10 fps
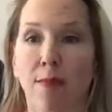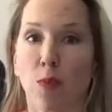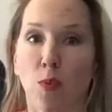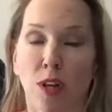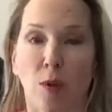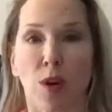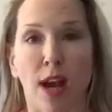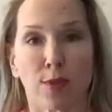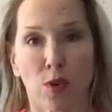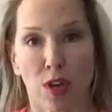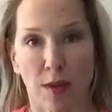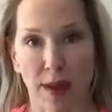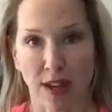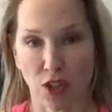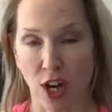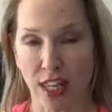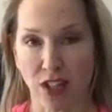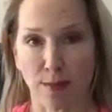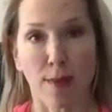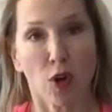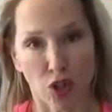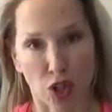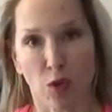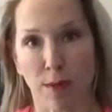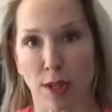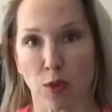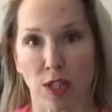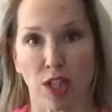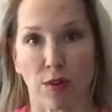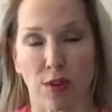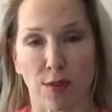when I'm talking about training in the gym, I'm not just talking about 20-year-olds.